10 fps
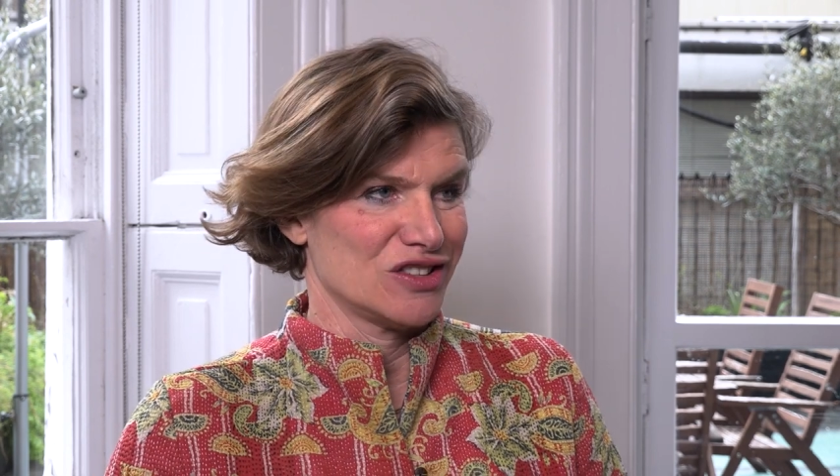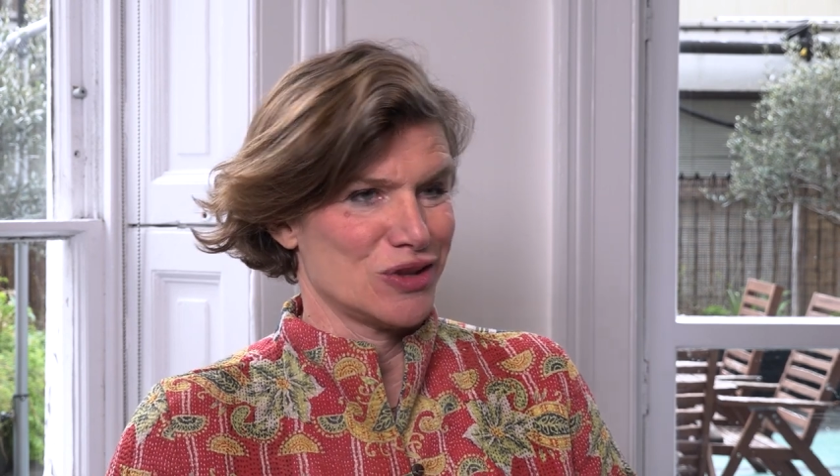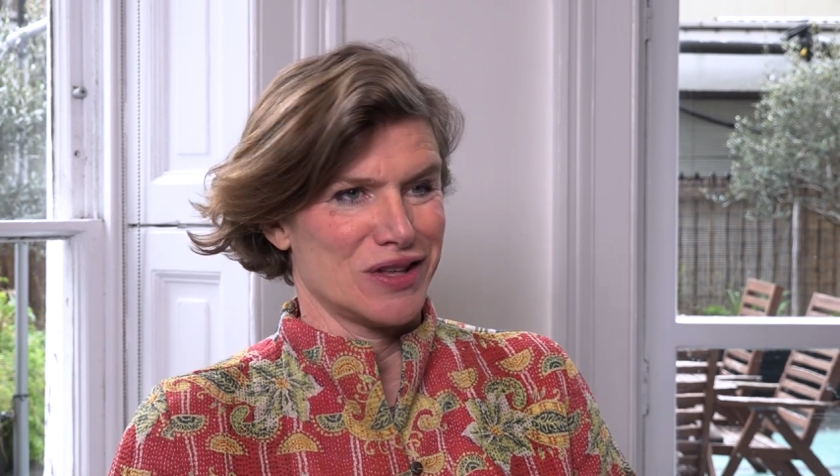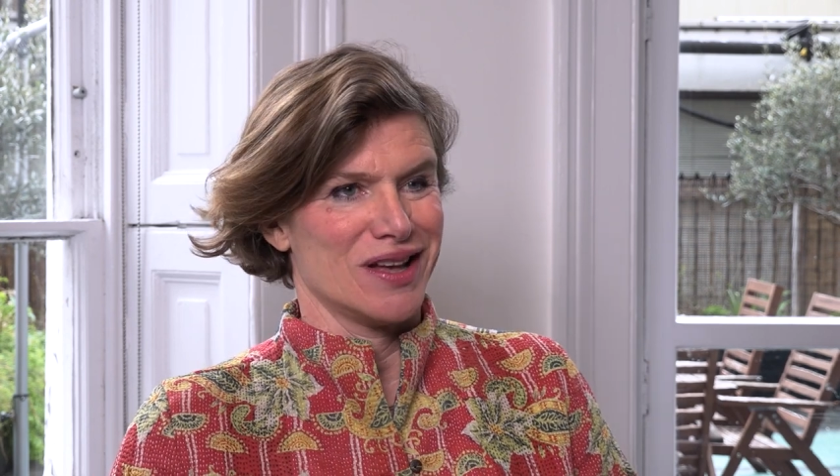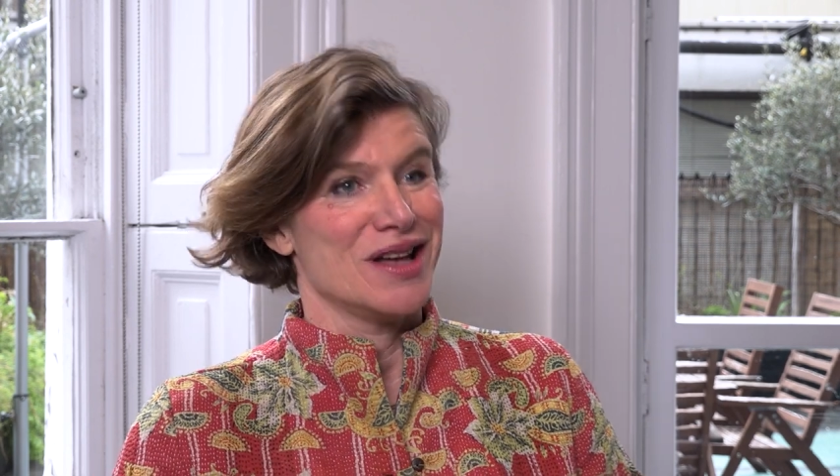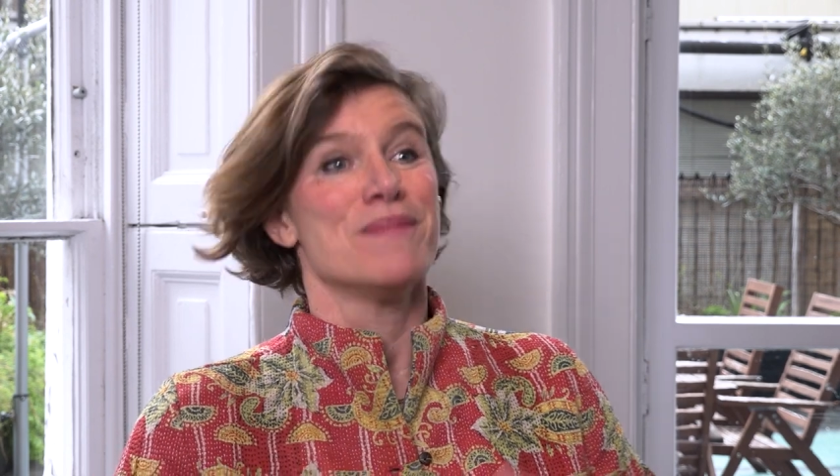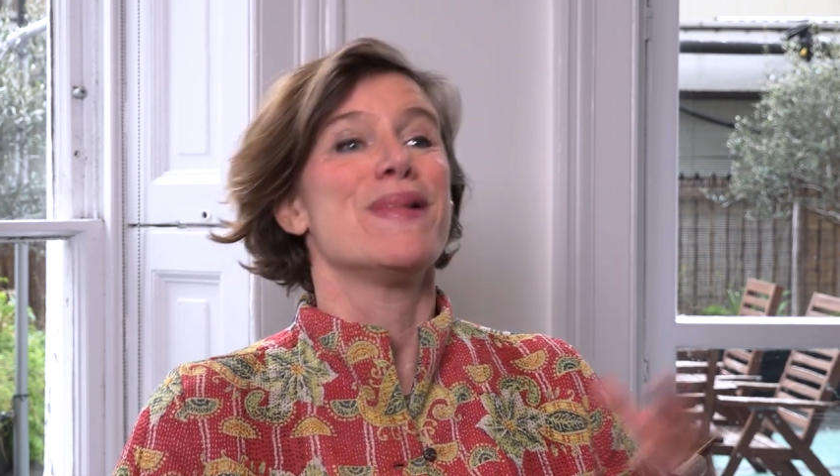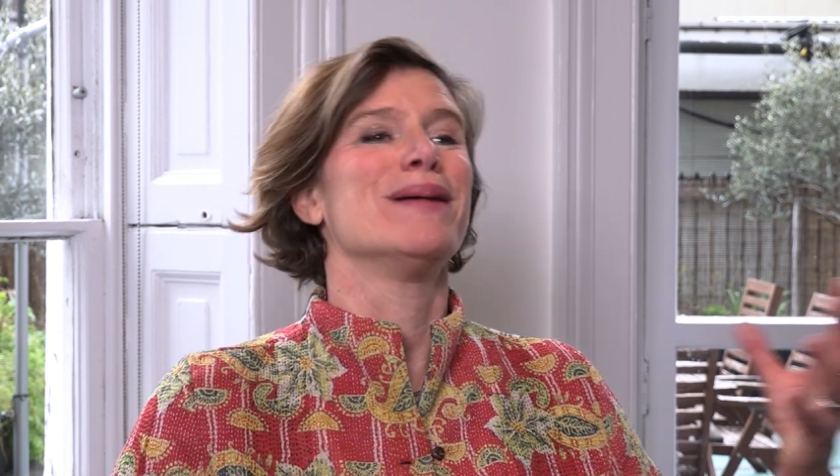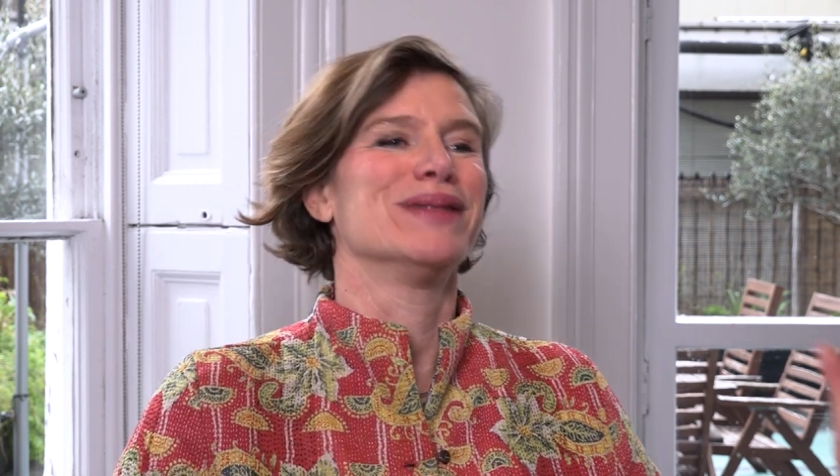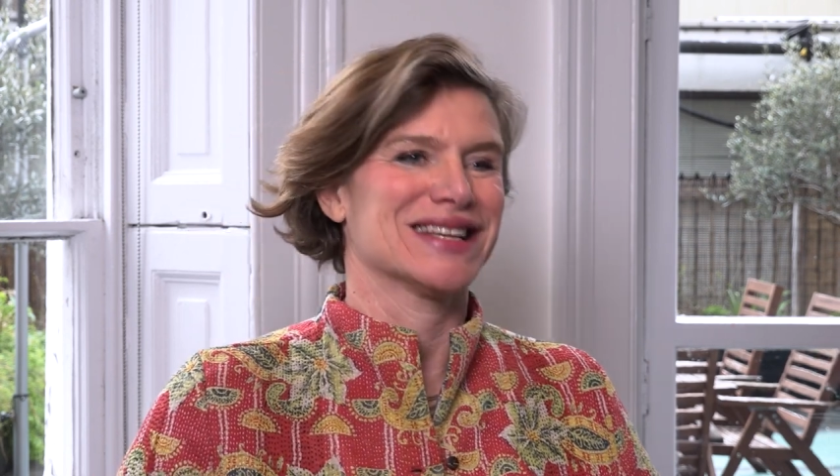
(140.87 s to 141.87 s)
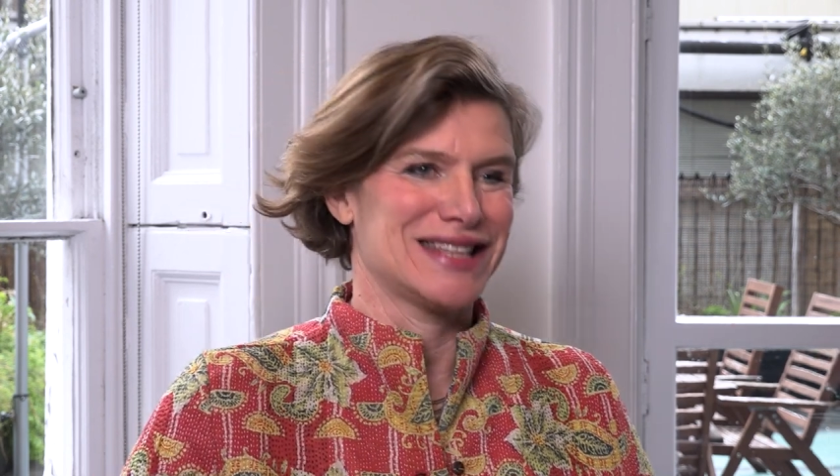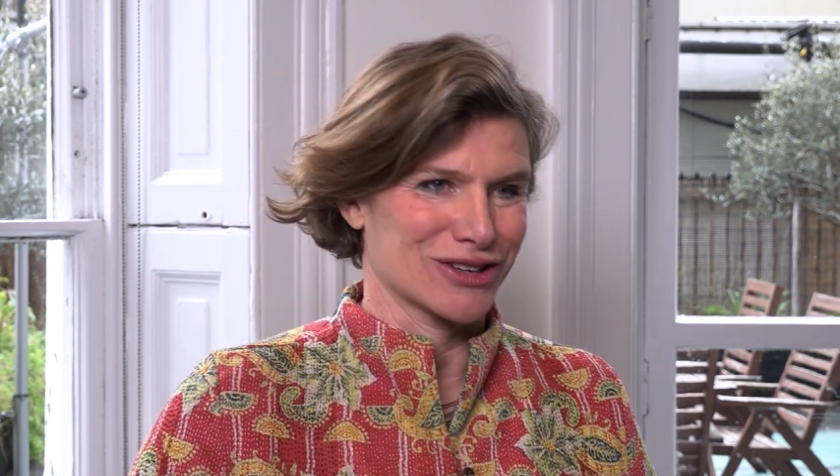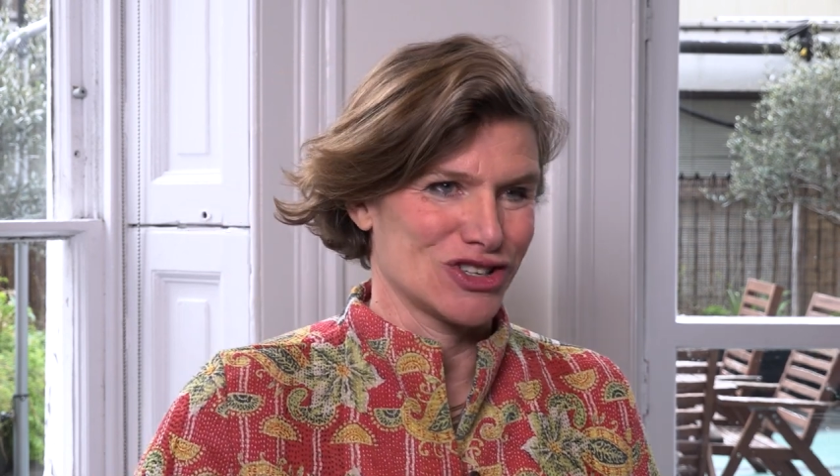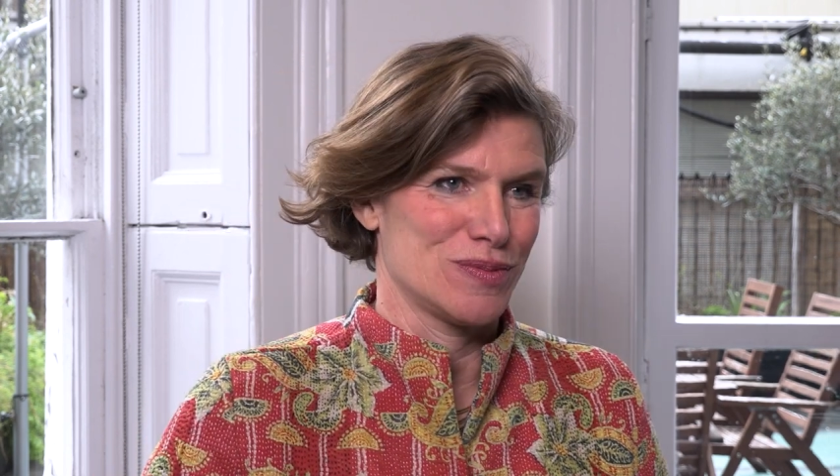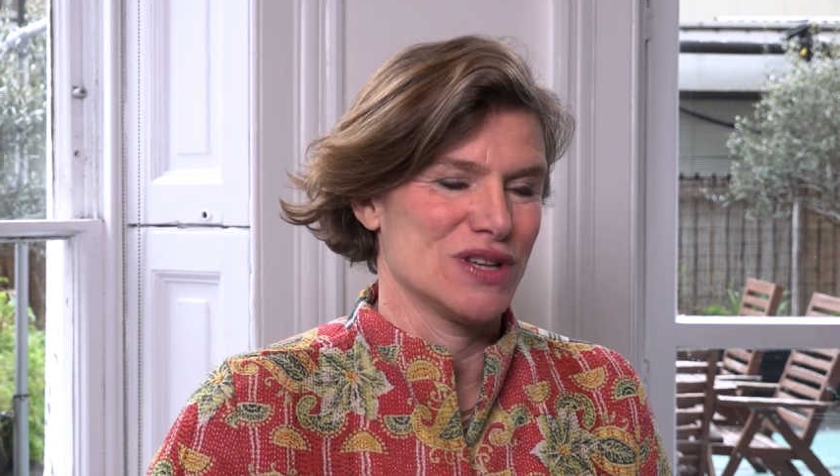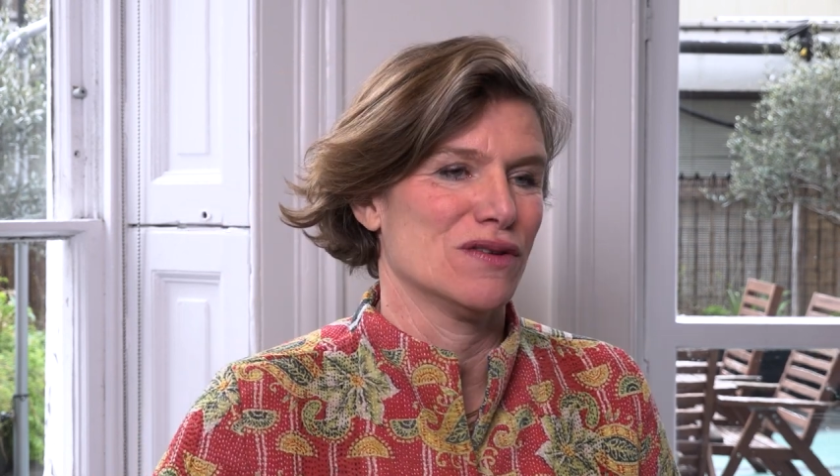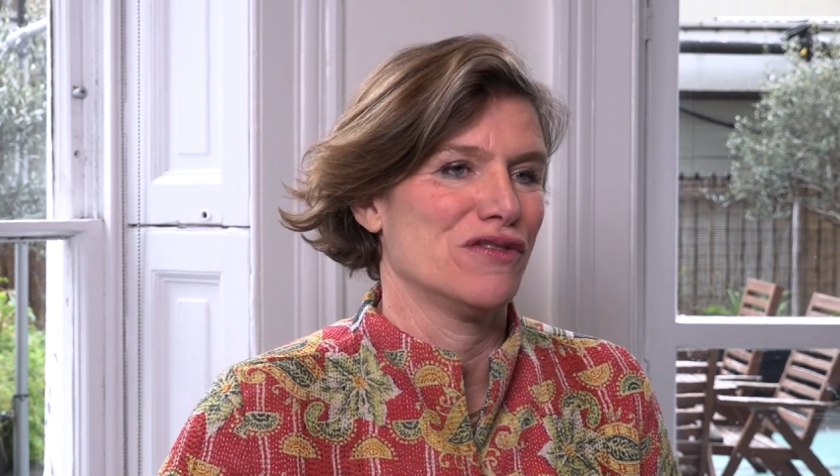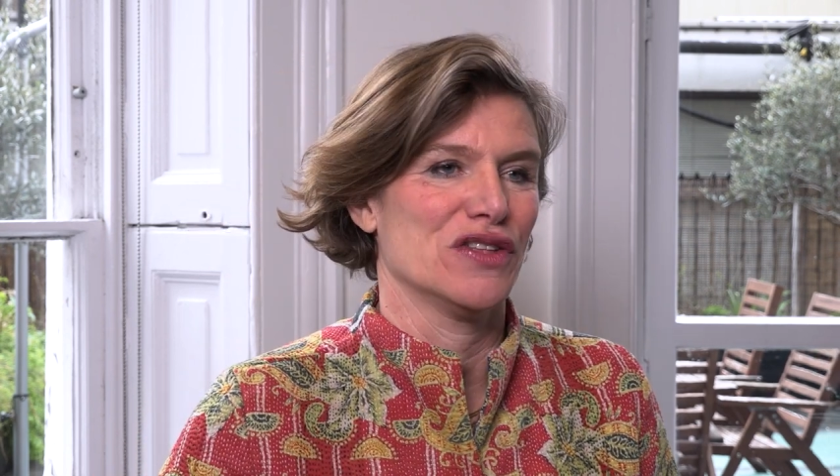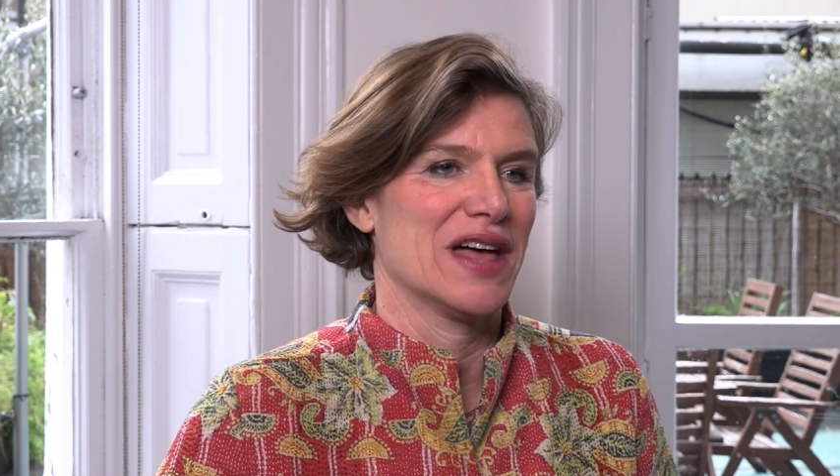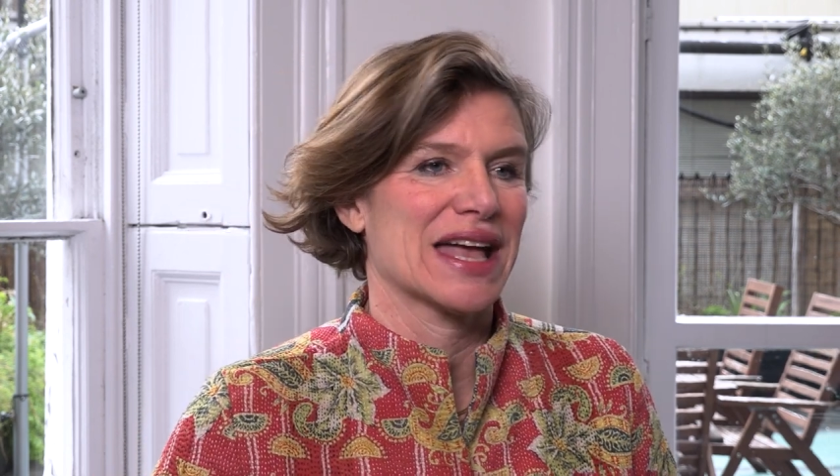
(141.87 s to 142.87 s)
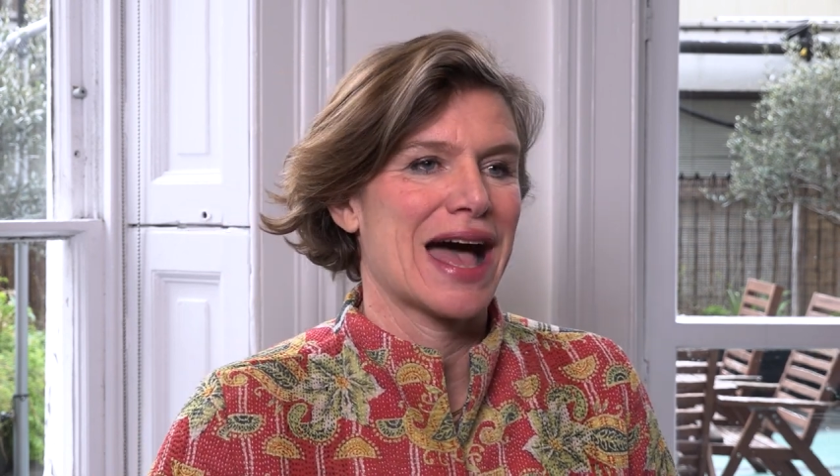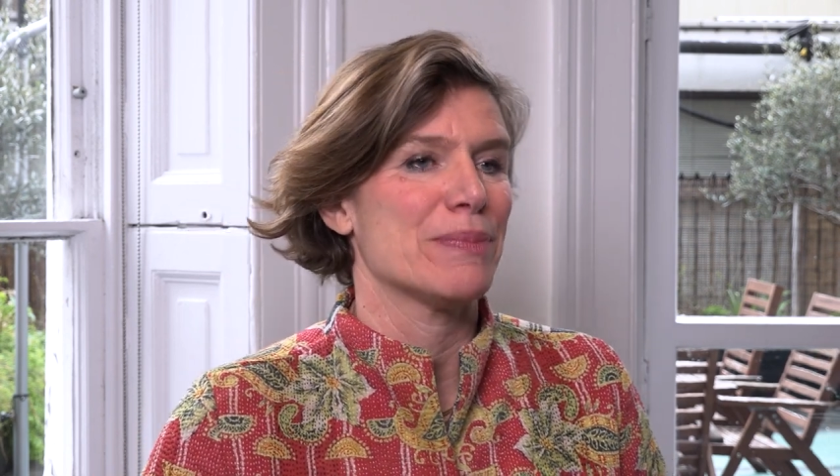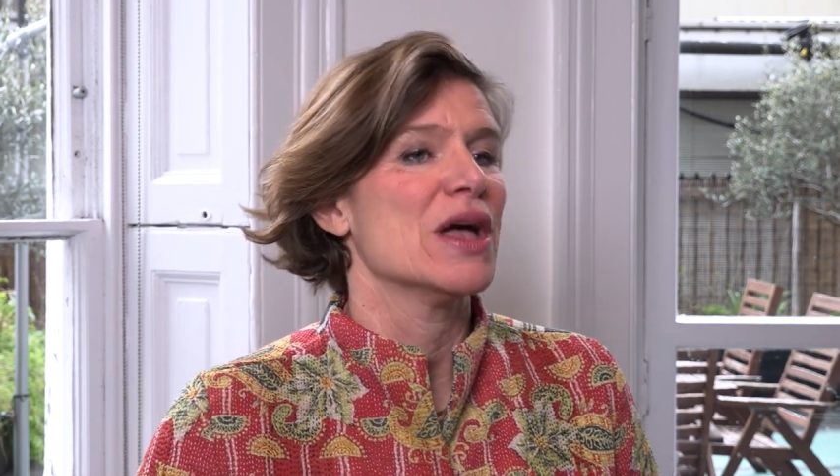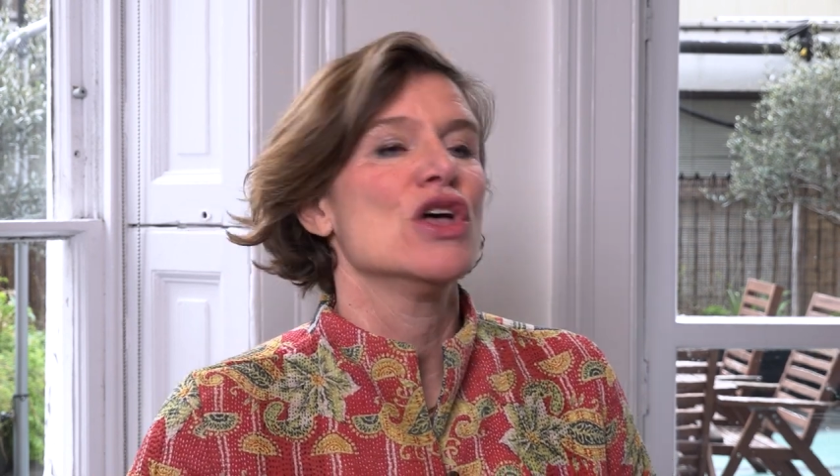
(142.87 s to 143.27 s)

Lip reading: So the public sector is supposed to fill that gap.